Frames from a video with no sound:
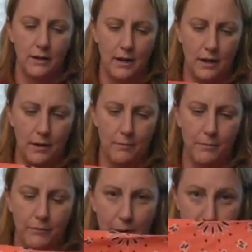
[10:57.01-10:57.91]

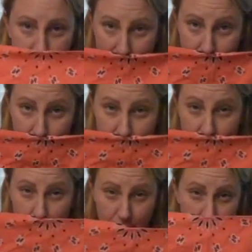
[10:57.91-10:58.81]
Wrap it around, use it
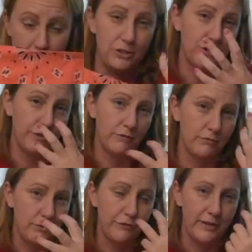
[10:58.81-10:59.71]
to protect your
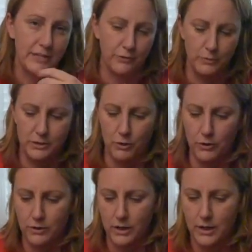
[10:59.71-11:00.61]
face from smoke.